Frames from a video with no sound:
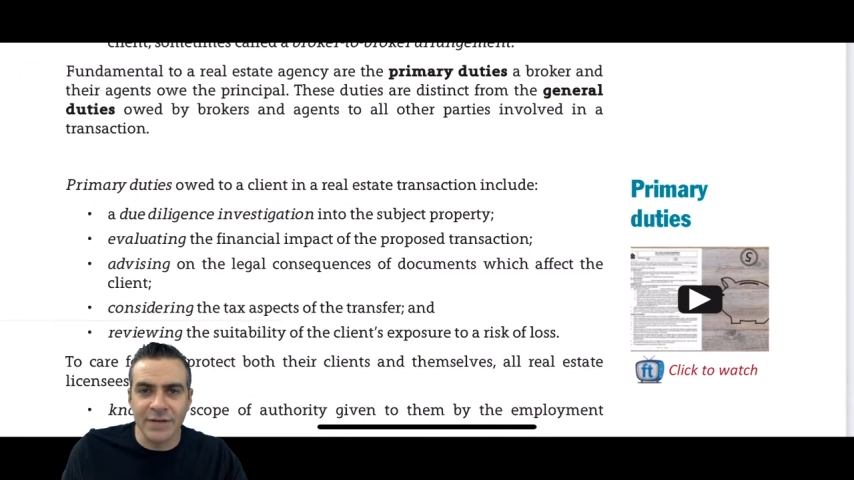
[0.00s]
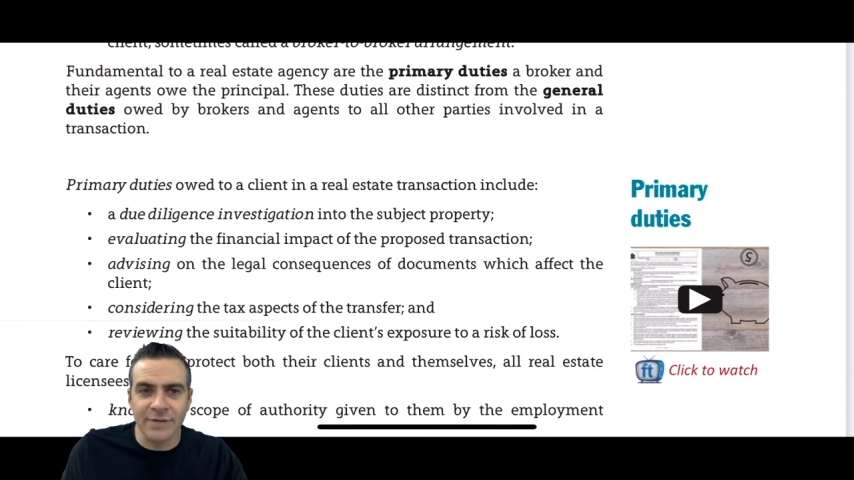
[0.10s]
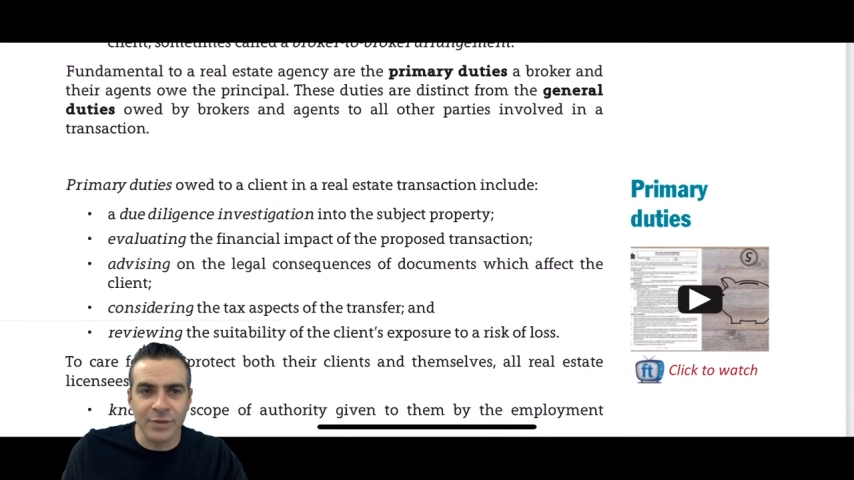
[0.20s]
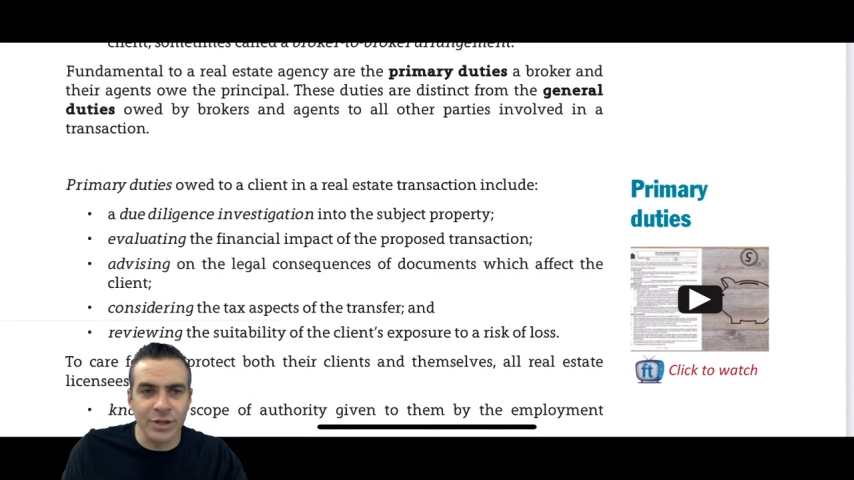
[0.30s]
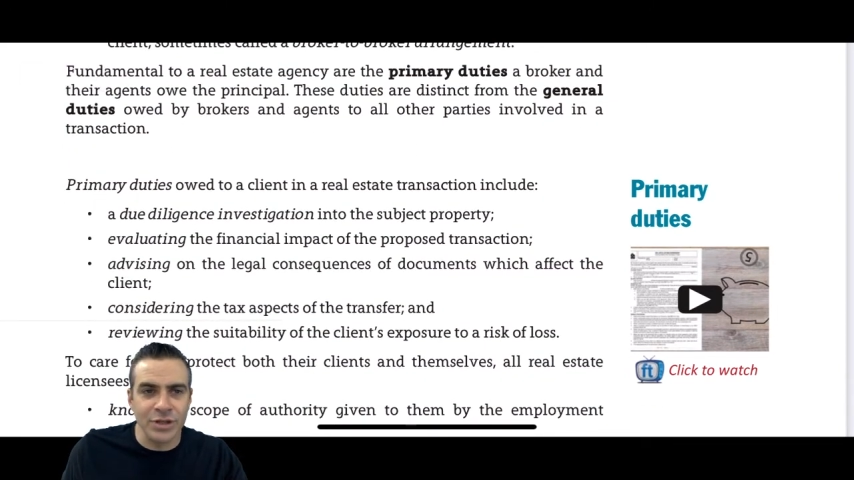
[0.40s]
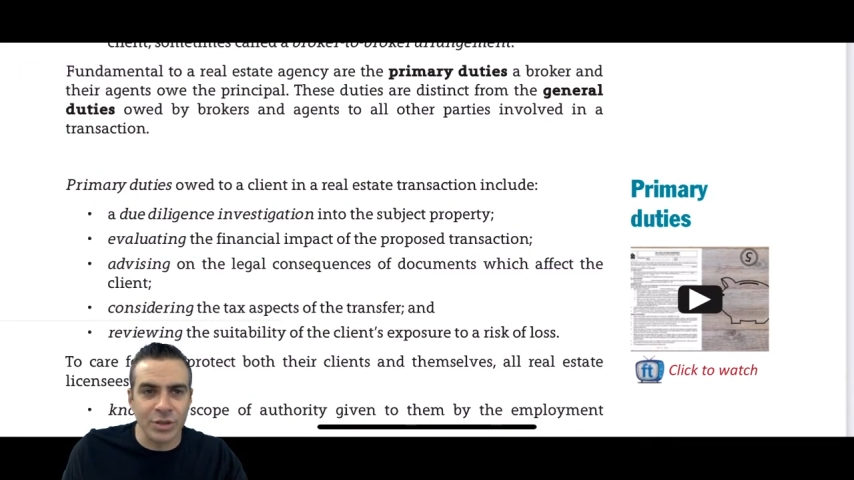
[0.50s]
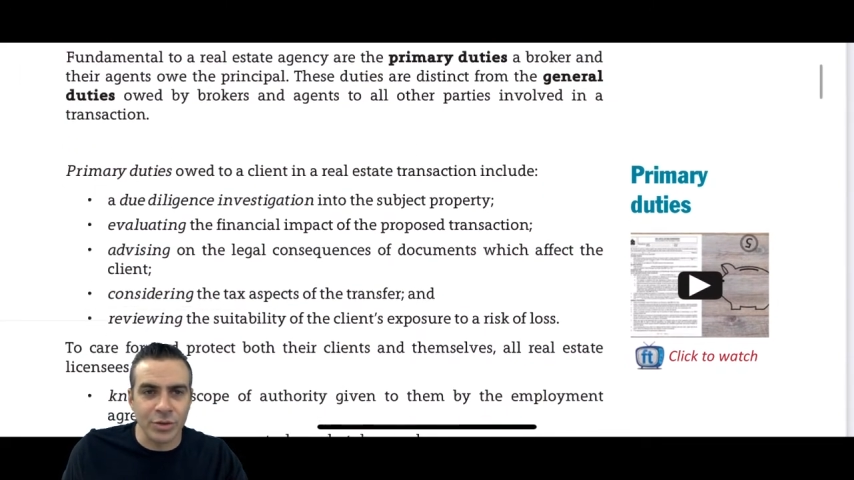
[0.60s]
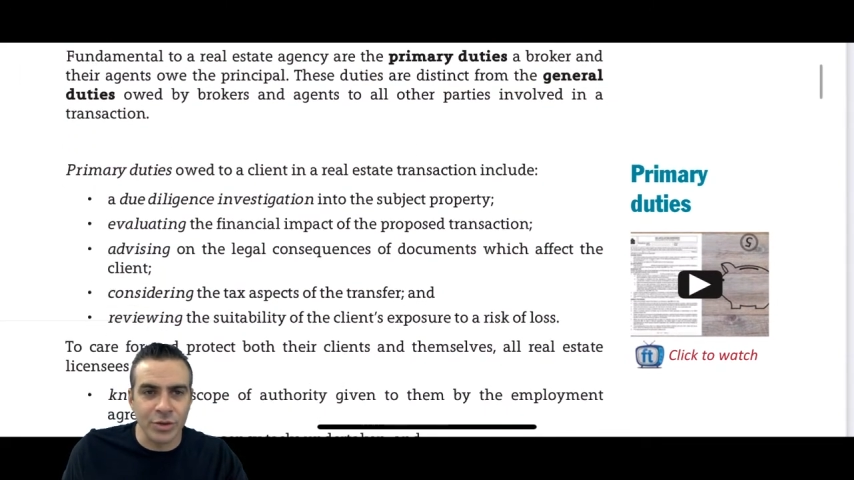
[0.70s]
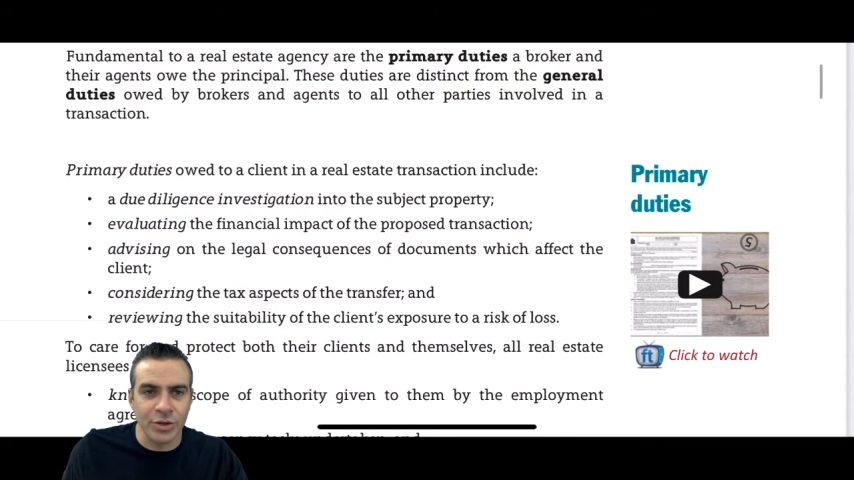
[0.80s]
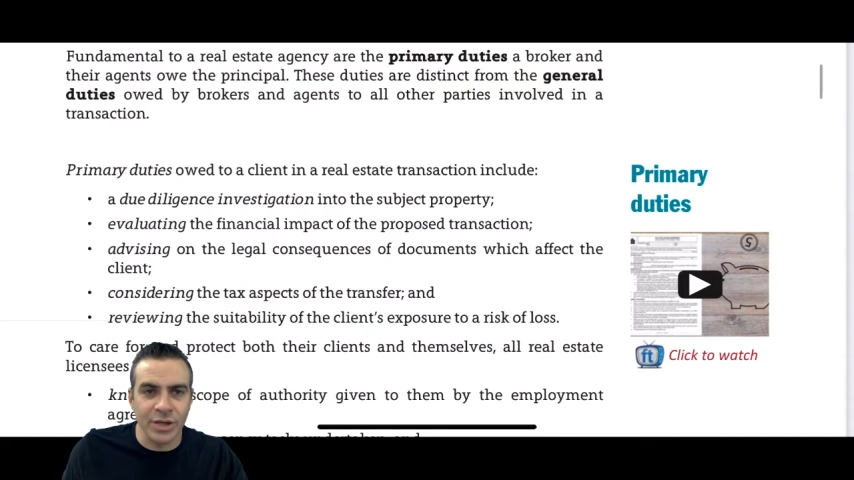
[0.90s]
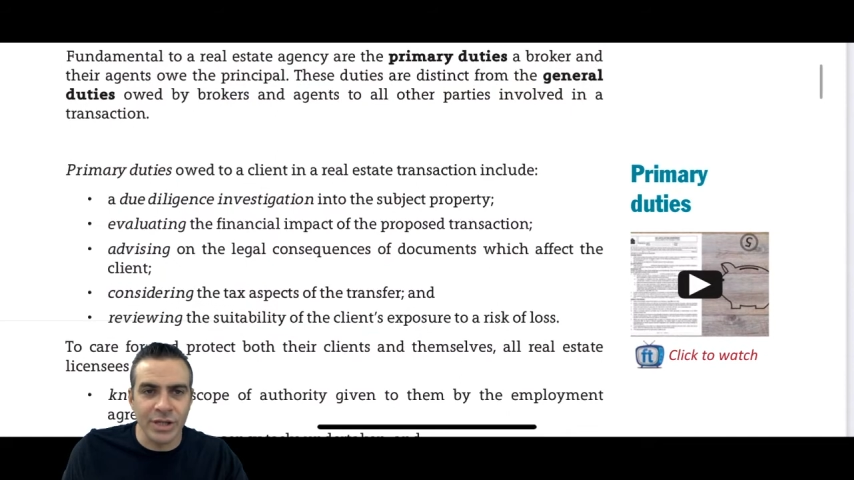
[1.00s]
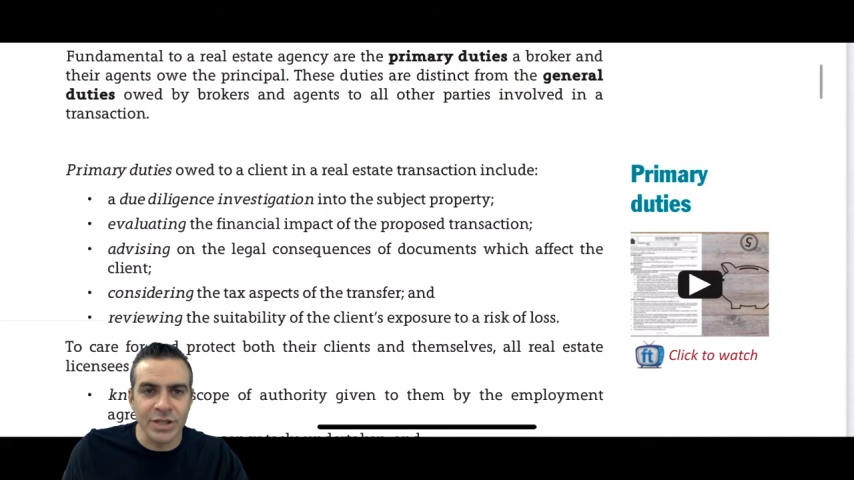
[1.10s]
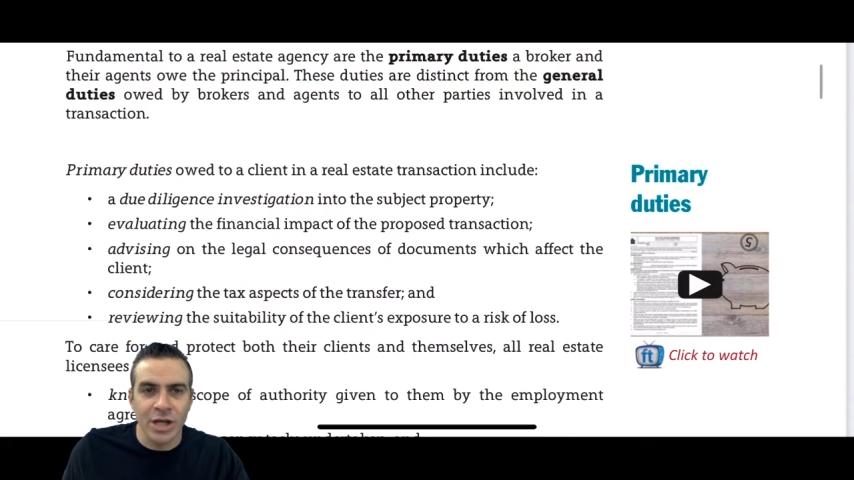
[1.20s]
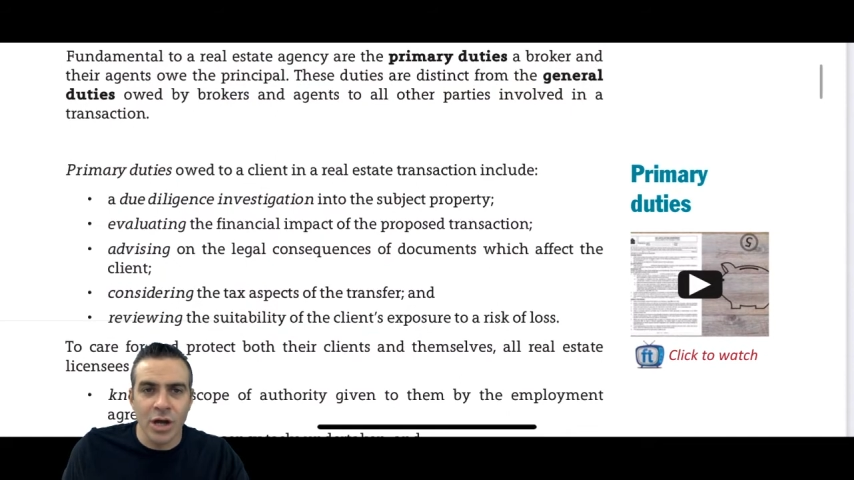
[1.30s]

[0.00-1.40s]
for the general duties